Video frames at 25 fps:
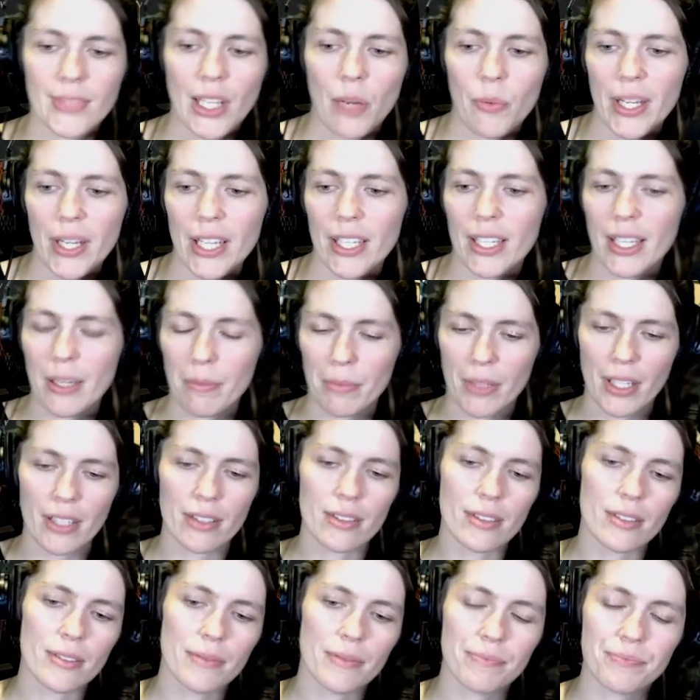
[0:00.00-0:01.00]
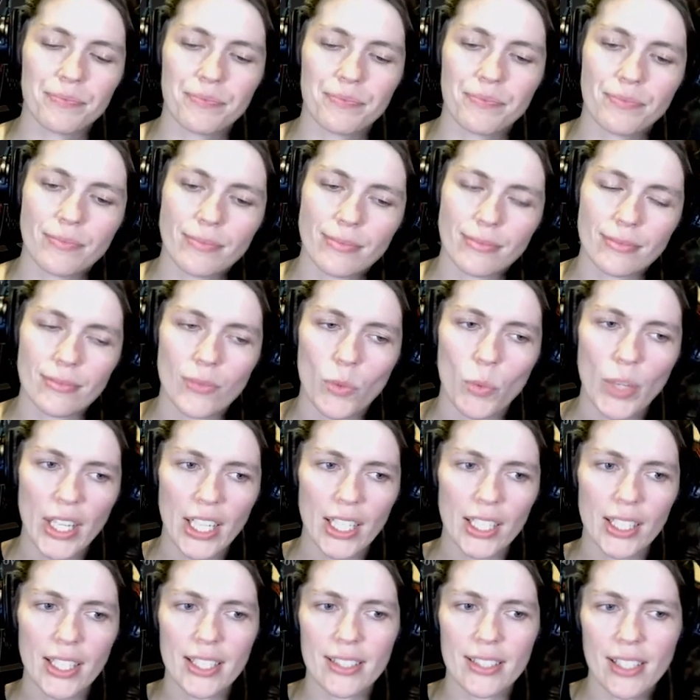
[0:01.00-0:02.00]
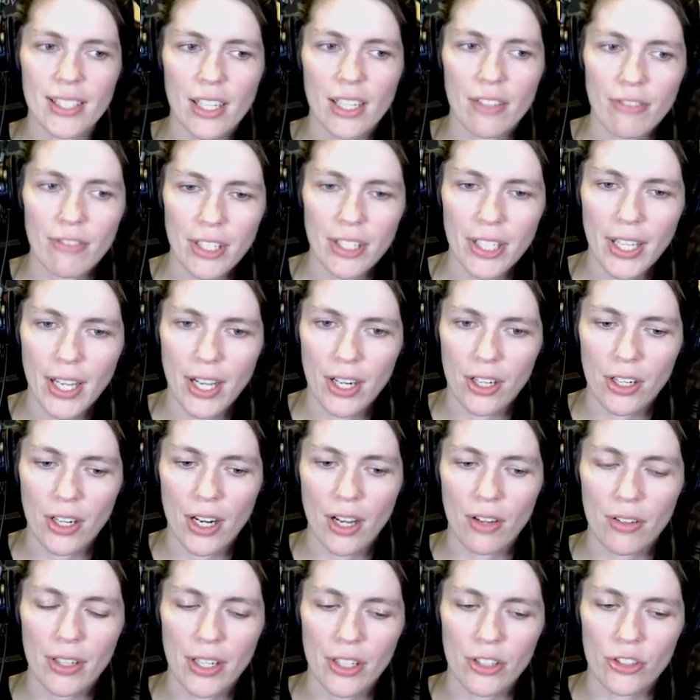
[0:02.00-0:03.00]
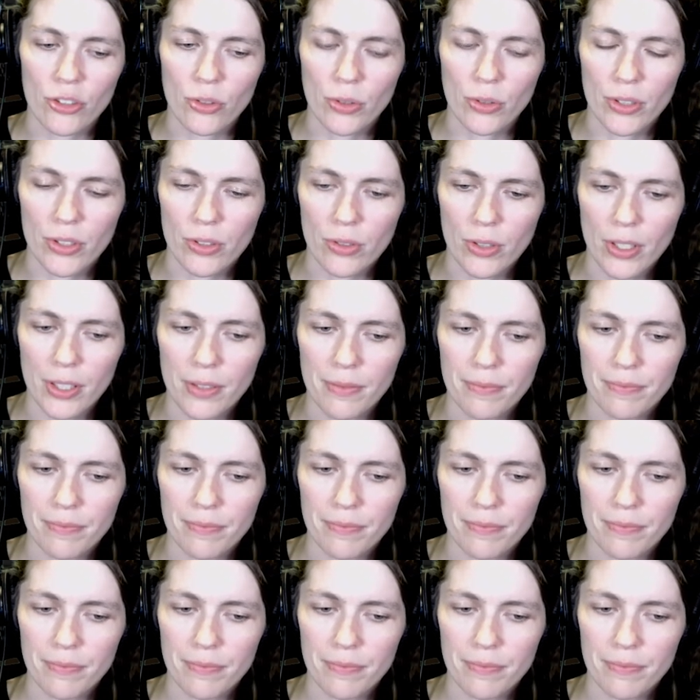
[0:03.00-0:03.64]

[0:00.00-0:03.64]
We can keep this. We can at least get a Vindicator out and a Short Sword.